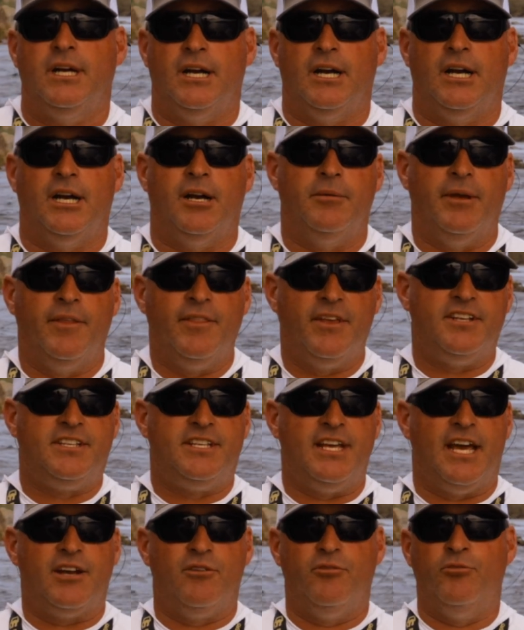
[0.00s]
Um, in the
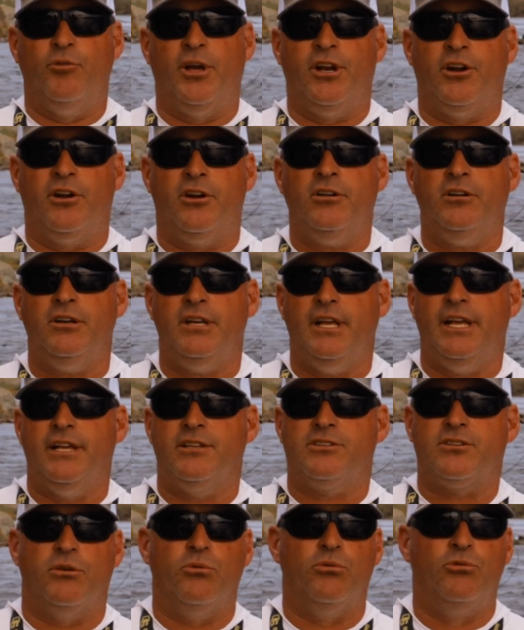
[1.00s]
dead of winter,
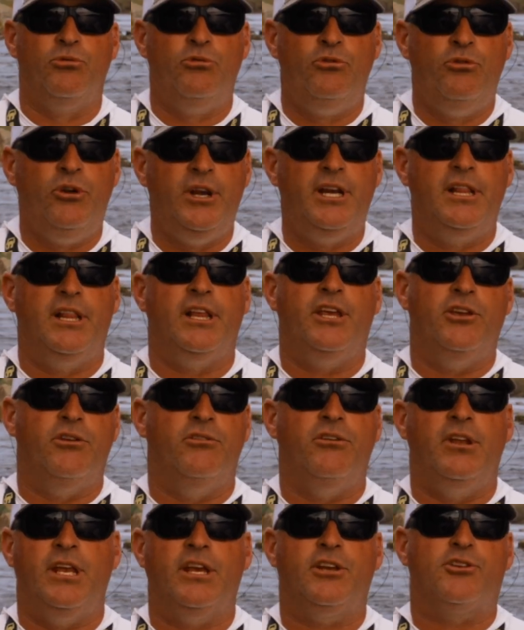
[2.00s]
it's a really
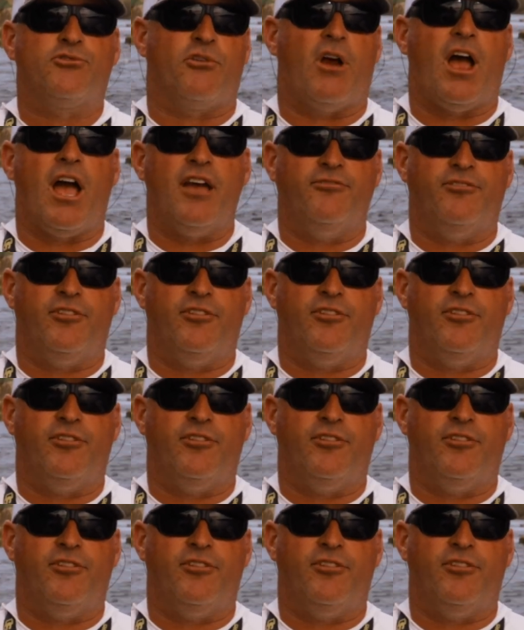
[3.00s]
unique dry